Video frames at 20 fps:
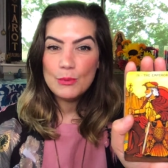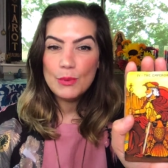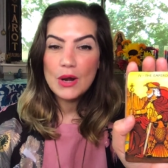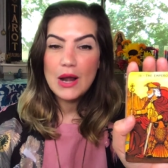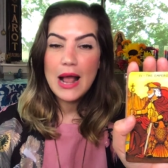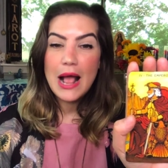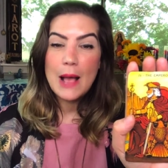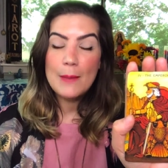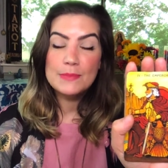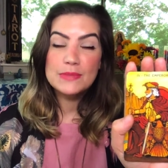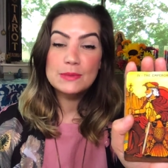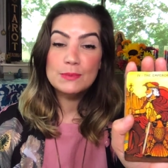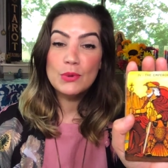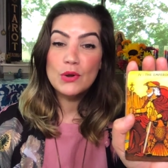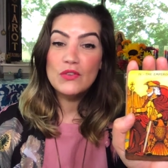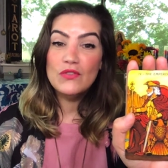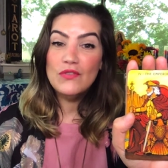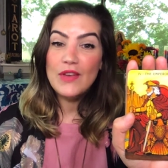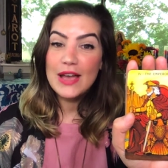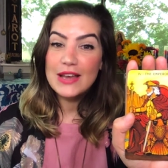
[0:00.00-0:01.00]
perhaps
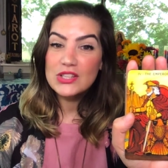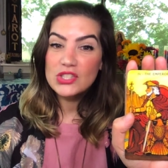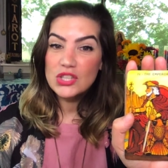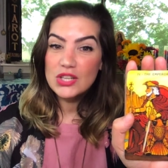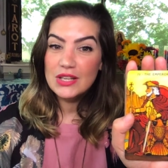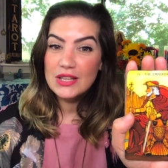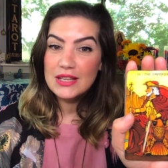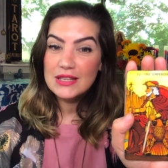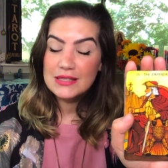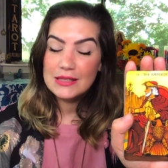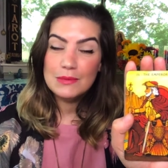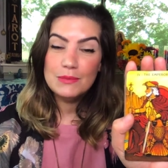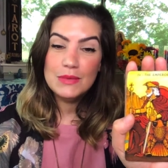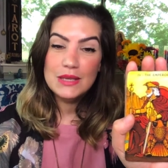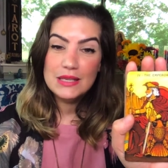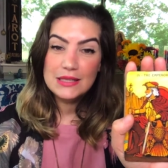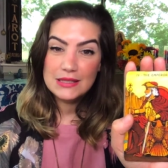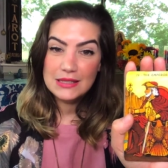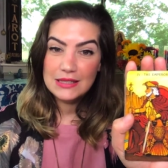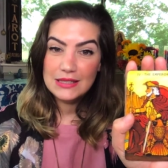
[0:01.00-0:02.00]
perfectionism
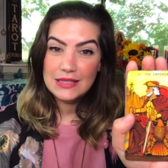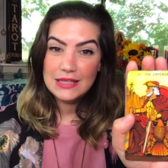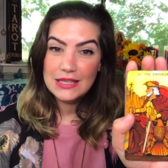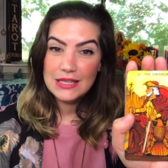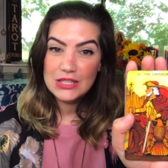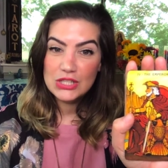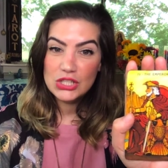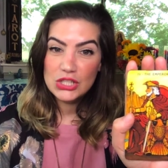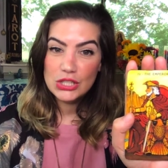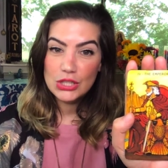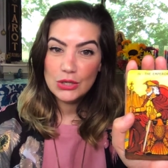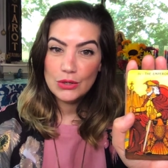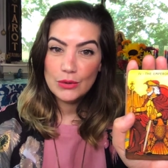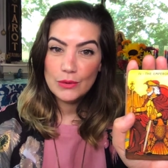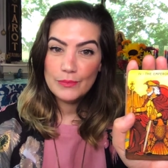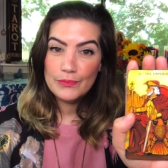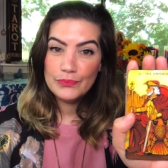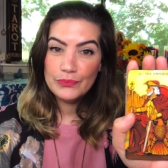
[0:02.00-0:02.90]
is the issue.